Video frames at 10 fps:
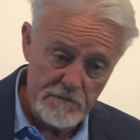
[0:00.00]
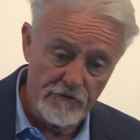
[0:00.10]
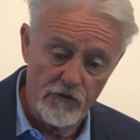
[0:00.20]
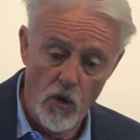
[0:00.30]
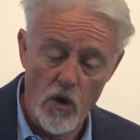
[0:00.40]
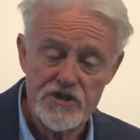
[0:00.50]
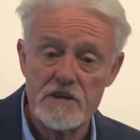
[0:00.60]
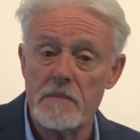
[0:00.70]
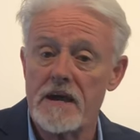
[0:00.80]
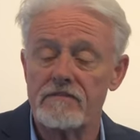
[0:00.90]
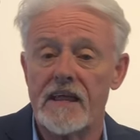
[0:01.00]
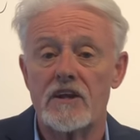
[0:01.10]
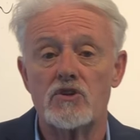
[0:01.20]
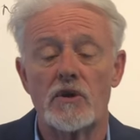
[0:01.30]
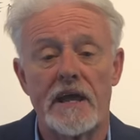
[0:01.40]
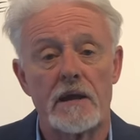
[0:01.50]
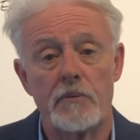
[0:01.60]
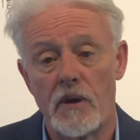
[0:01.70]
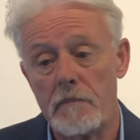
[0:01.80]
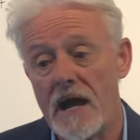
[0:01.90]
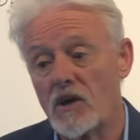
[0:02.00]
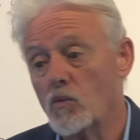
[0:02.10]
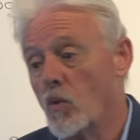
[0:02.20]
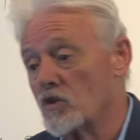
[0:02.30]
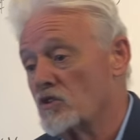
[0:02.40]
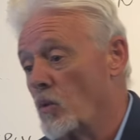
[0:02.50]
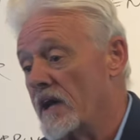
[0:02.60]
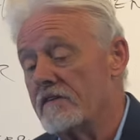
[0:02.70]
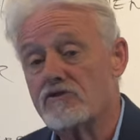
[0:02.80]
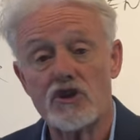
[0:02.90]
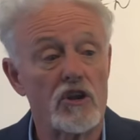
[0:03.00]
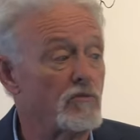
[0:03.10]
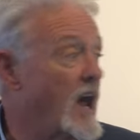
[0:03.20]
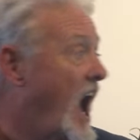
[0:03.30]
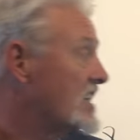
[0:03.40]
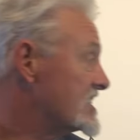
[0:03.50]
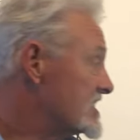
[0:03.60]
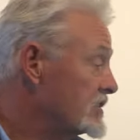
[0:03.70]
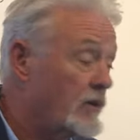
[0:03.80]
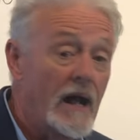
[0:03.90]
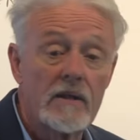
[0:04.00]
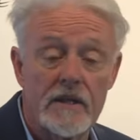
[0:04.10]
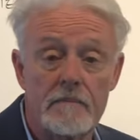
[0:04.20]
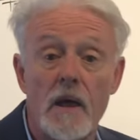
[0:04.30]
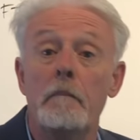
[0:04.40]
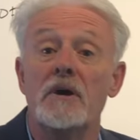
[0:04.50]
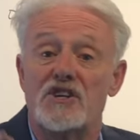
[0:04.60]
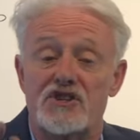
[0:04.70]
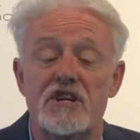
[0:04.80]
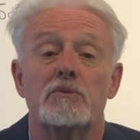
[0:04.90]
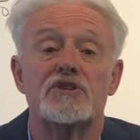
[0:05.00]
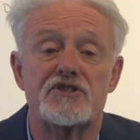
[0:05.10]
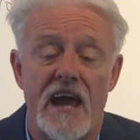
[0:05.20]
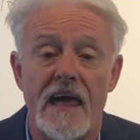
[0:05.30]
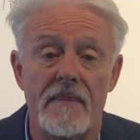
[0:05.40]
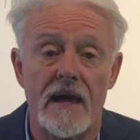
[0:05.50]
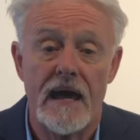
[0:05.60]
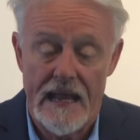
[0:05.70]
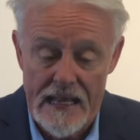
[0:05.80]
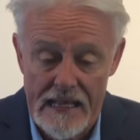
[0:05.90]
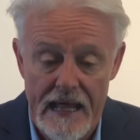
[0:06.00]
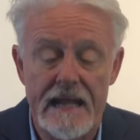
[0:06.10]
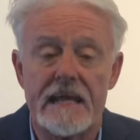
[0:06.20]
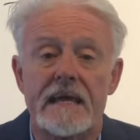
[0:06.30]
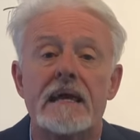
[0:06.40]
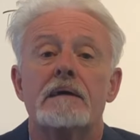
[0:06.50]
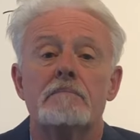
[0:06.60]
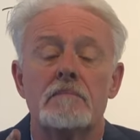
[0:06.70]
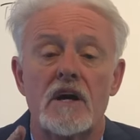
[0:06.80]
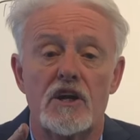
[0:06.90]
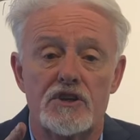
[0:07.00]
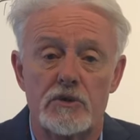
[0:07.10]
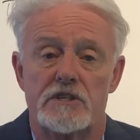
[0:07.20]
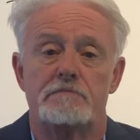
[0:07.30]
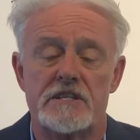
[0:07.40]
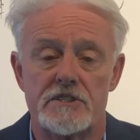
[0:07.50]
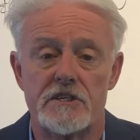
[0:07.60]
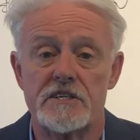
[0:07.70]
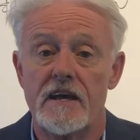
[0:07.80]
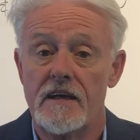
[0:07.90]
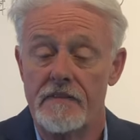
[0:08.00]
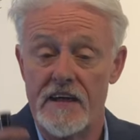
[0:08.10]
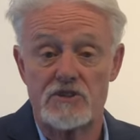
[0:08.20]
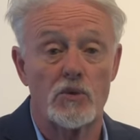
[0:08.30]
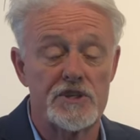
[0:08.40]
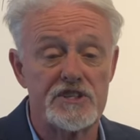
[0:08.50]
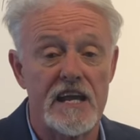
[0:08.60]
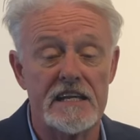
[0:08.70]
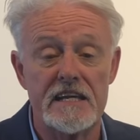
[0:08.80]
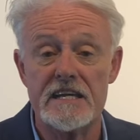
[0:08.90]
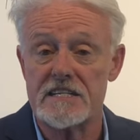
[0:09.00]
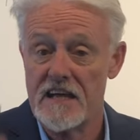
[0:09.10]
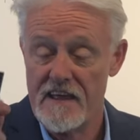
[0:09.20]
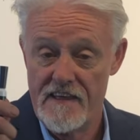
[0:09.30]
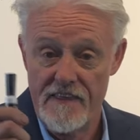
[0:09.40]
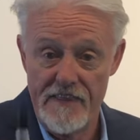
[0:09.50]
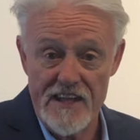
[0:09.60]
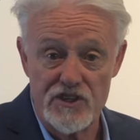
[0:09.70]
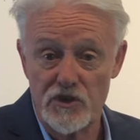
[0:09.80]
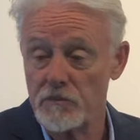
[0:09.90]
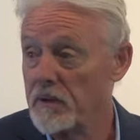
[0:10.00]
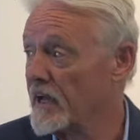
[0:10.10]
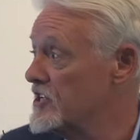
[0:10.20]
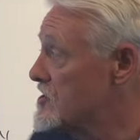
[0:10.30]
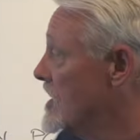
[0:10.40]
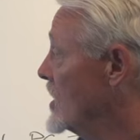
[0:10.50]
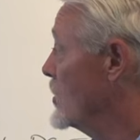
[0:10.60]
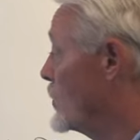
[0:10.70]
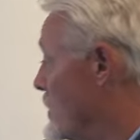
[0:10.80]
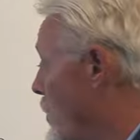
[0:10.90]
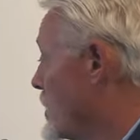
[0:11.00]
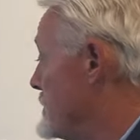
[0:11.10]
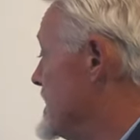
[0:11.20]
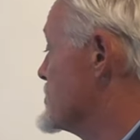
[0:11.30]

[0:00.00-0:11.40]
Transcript: before, she may have let a dog get up on her back and walked away, even turned around and growled at him. But she will stand there and let him do his business. That's called standing heat. That's a good place. We want to be in